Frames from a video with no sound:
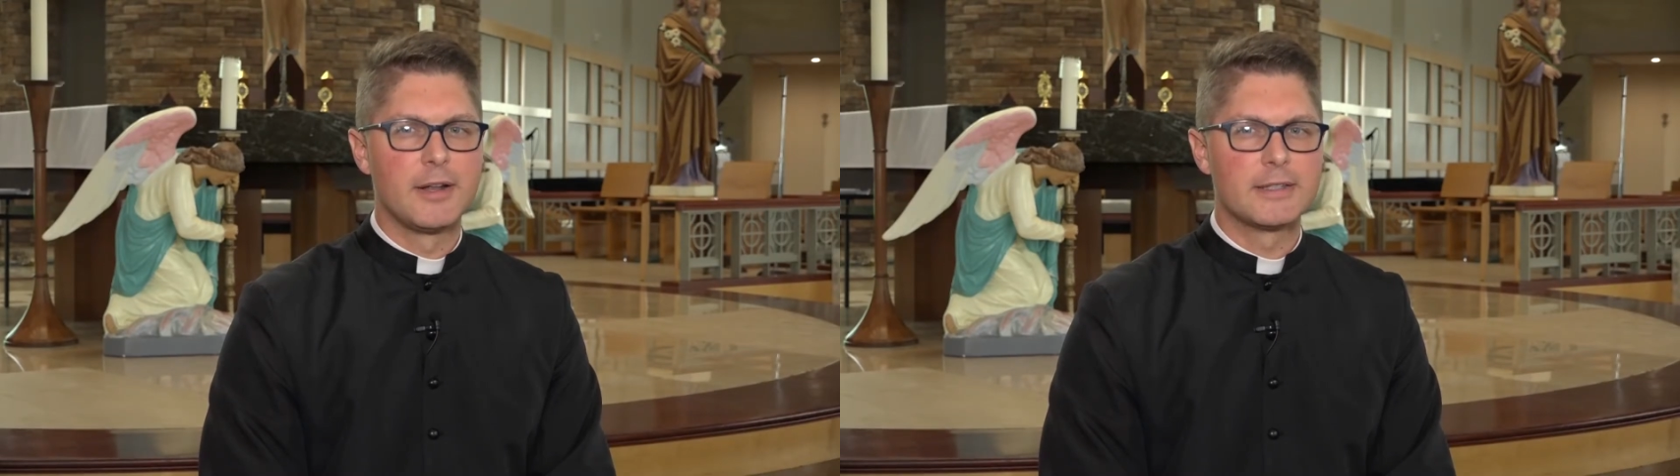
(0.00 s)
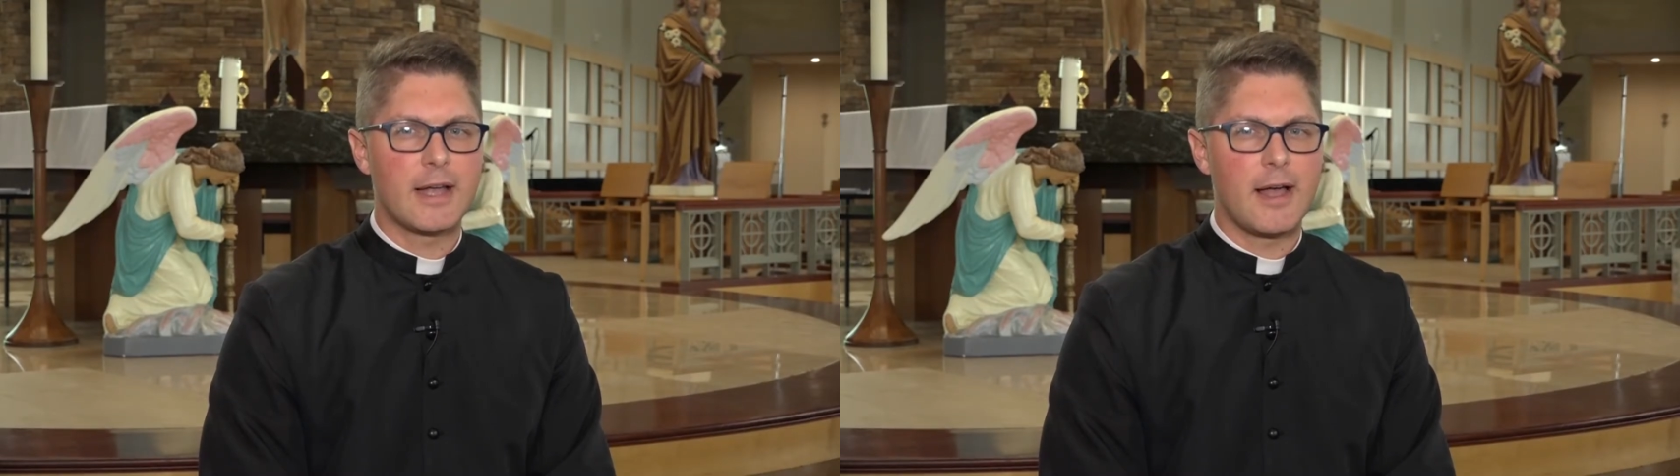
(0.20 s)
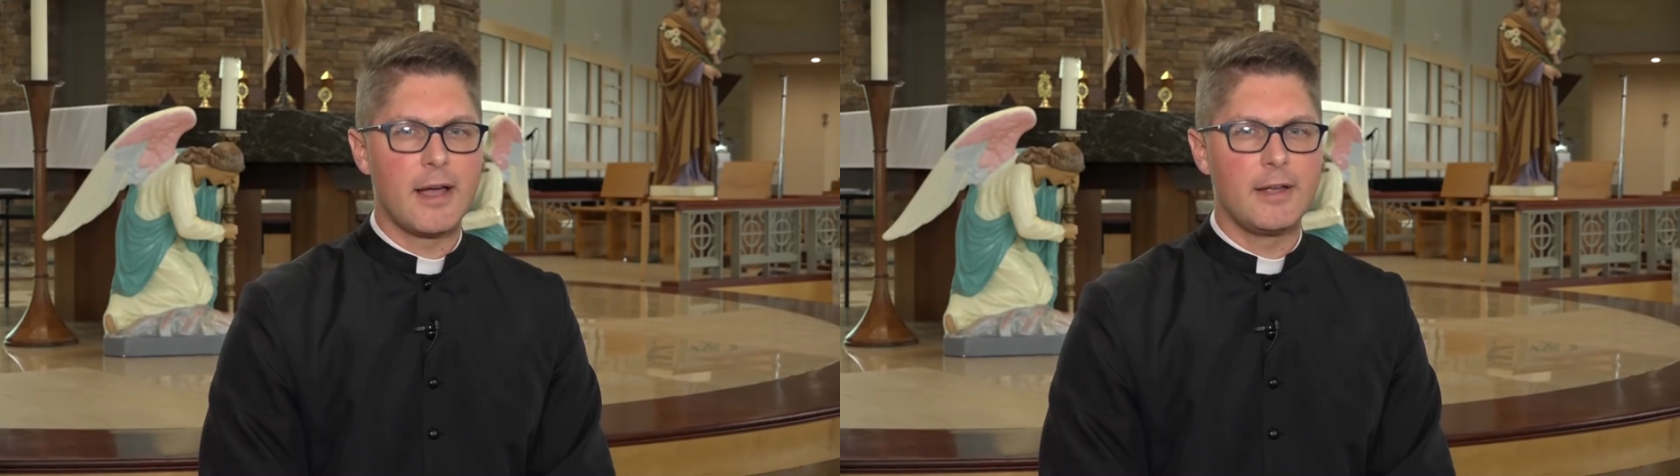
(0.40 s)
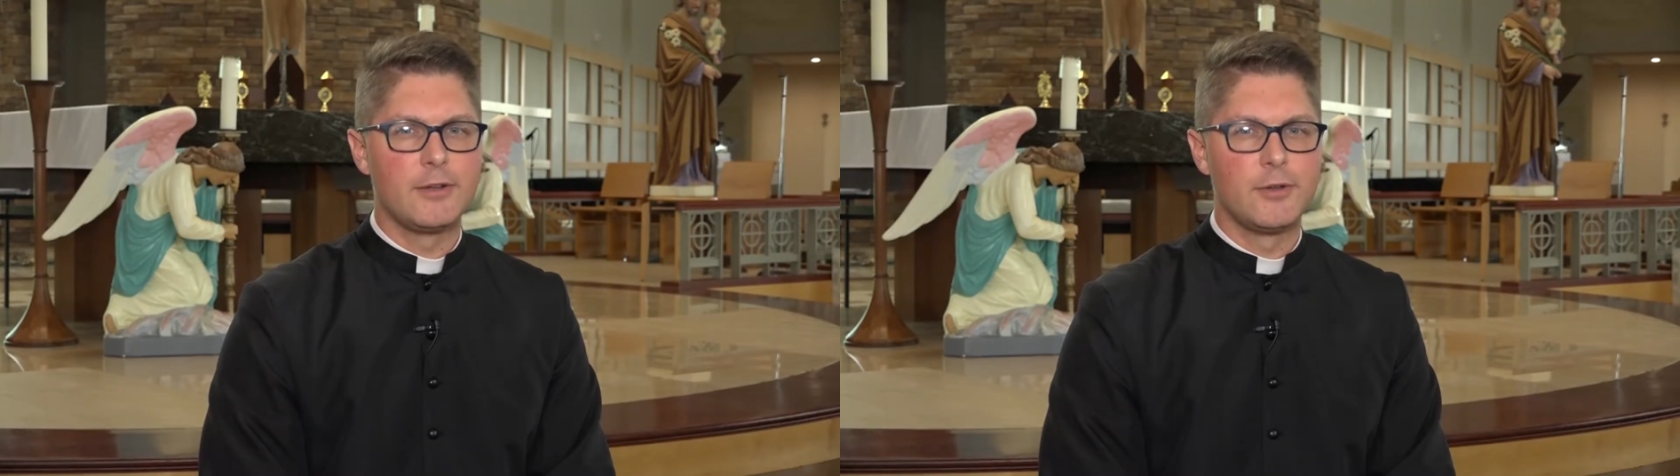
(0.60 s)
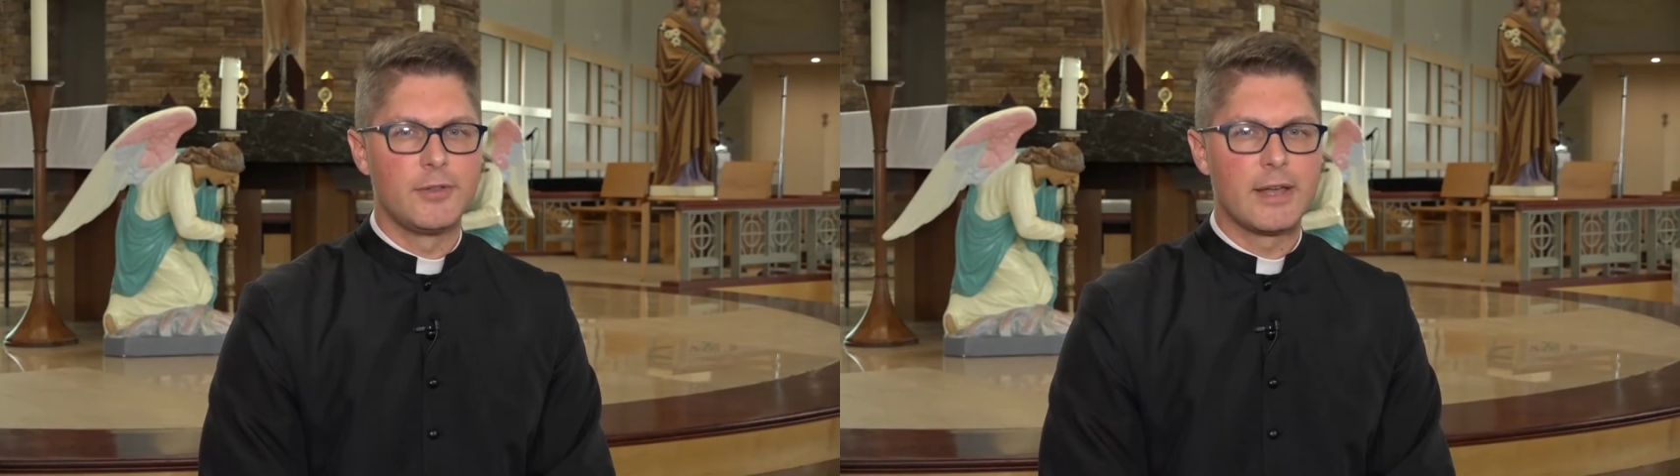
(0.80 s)
as I
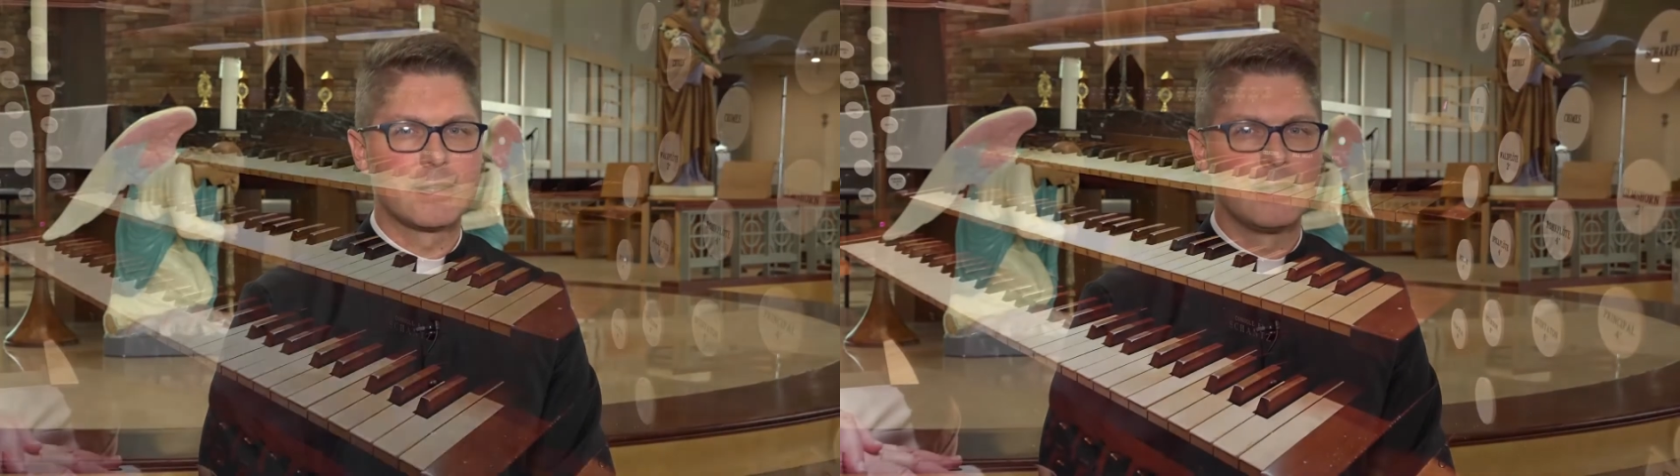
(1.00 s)
do that the